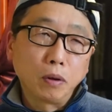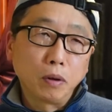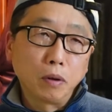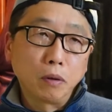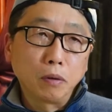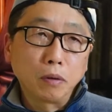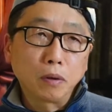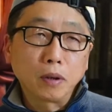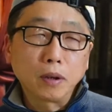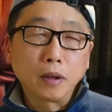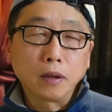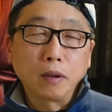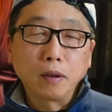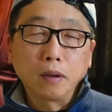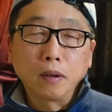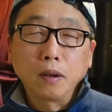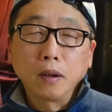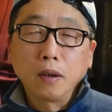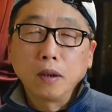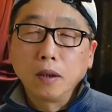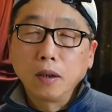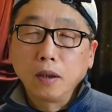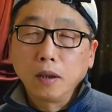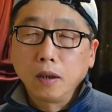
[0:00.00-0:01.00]
using
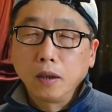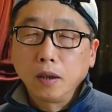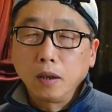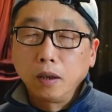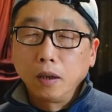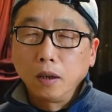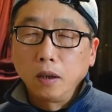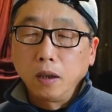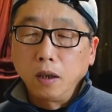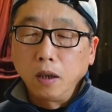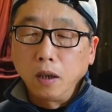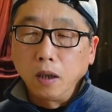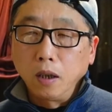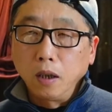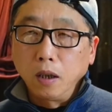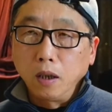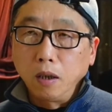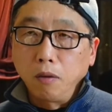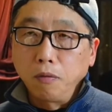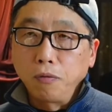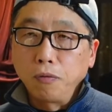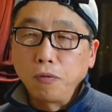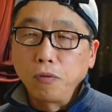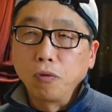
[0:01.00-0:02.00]

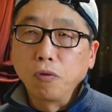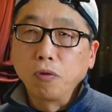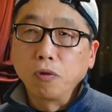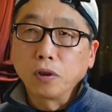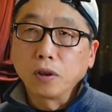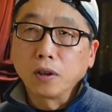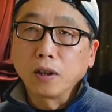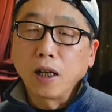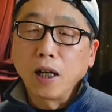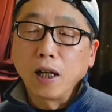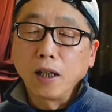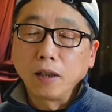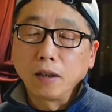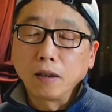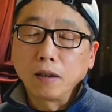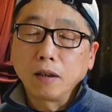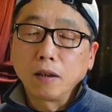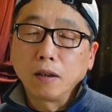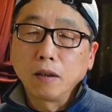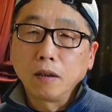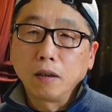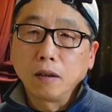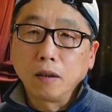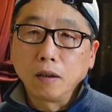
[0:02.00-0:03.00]
full size,
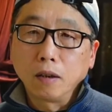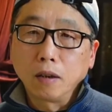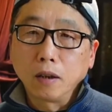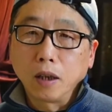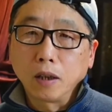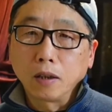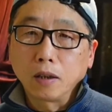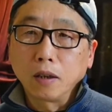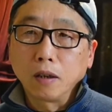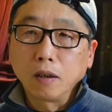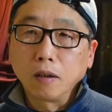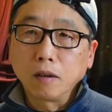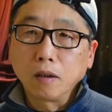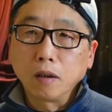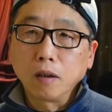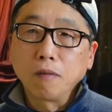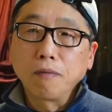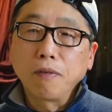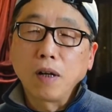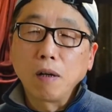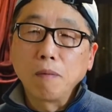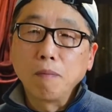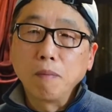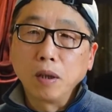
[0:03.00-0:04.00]
that's a
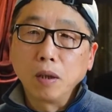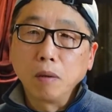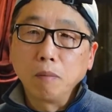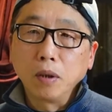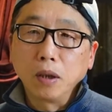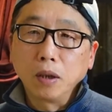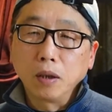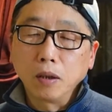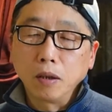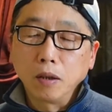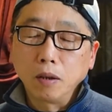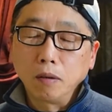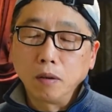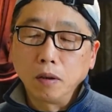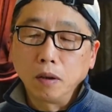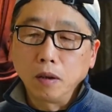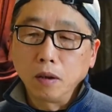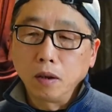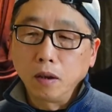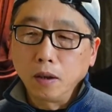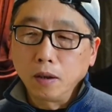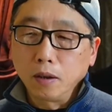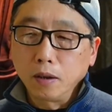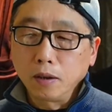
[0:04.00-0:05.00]
35mm
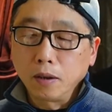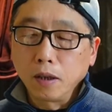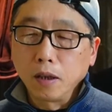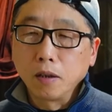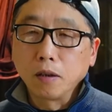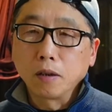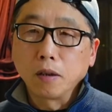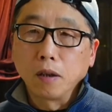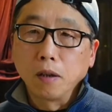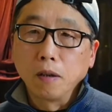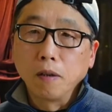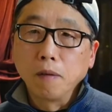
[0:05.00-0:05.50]
sensor.